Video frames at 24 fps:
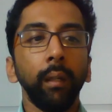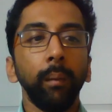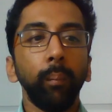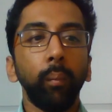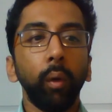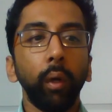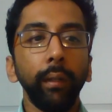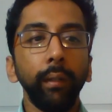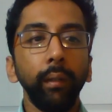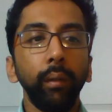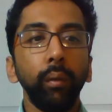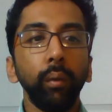
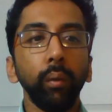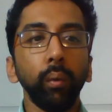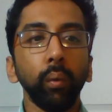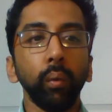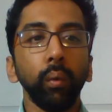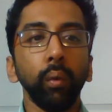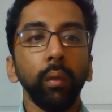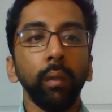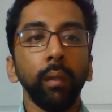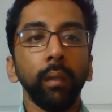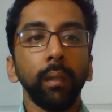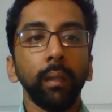Point 2.
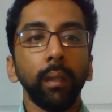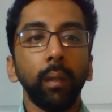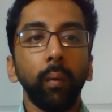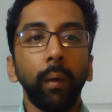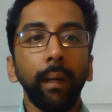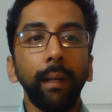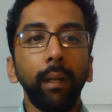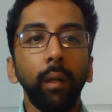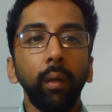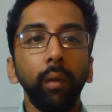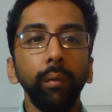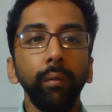The
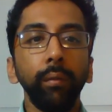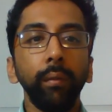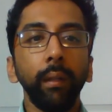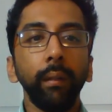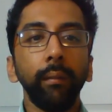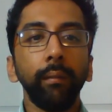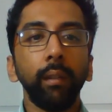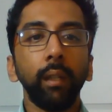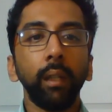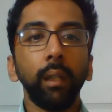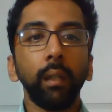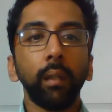White House
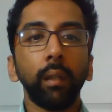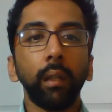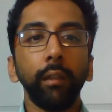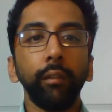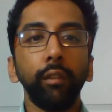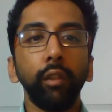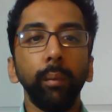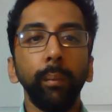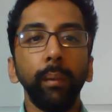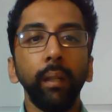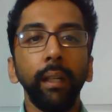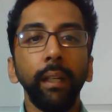Framework on
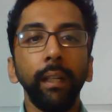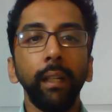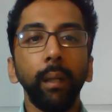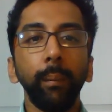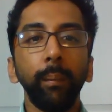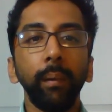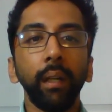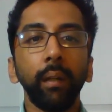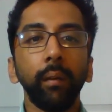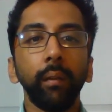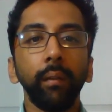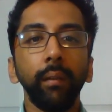Consumer Data
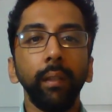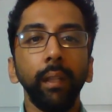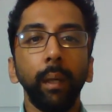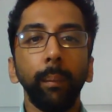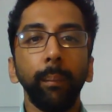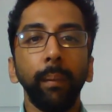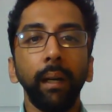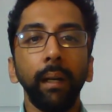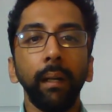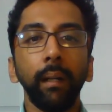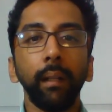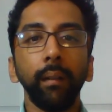Privacy
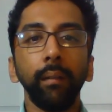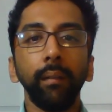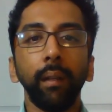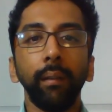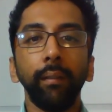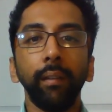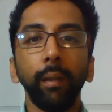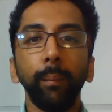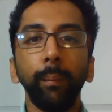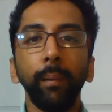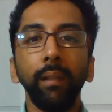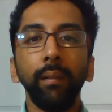abandons
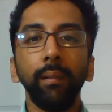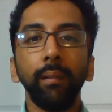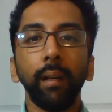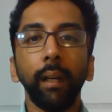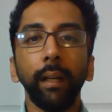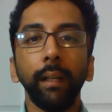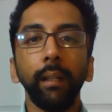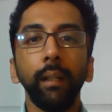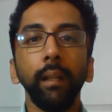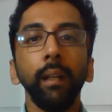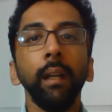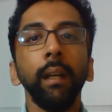FIPs
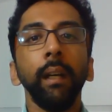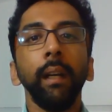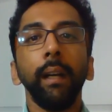Lite